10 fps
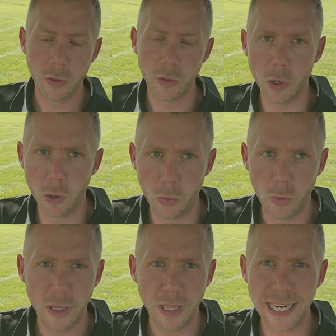So,
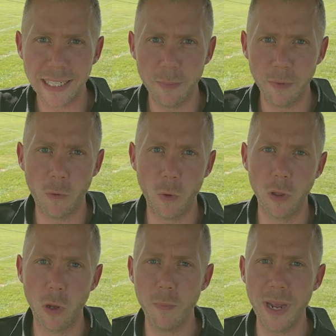like I said before,
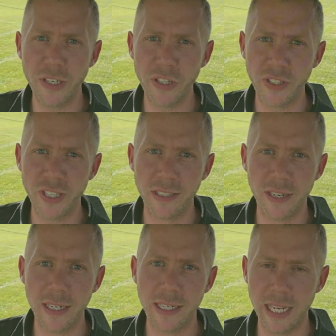load match is
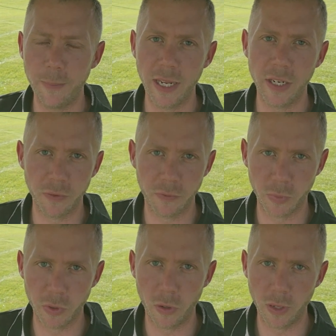designed to keep the engine
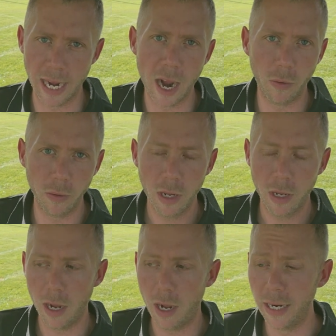from stalling out.
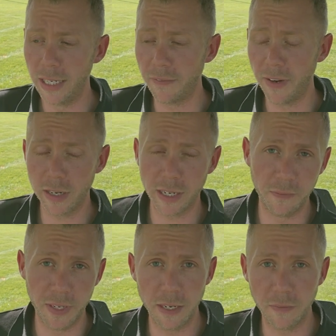It is a very
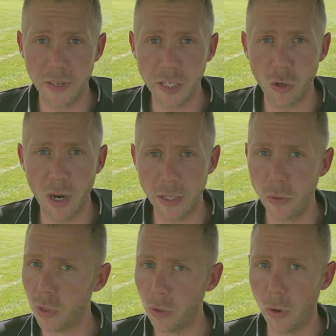convenient feature. I
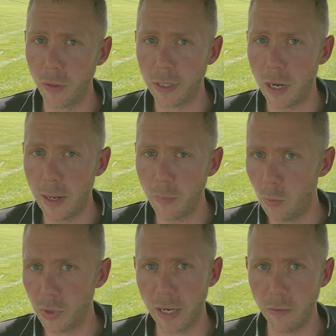use it all the time.
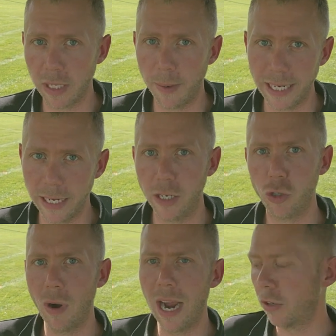Almost every time I get in a
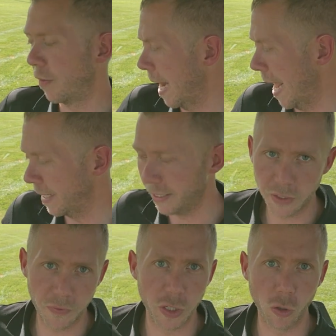tractor that has
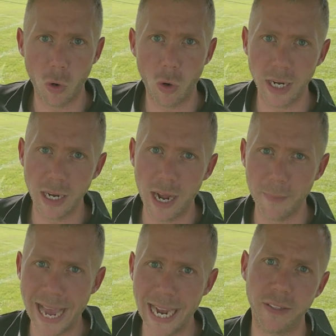this feature on it,
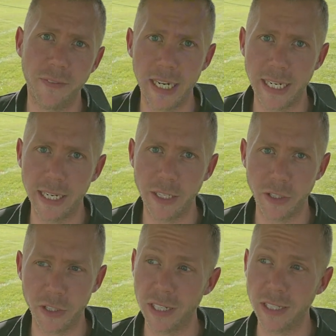I'm activating it
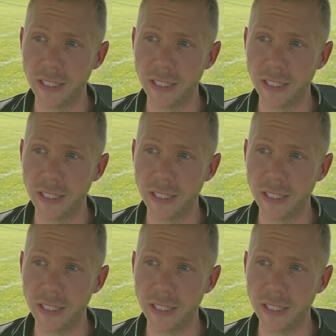just because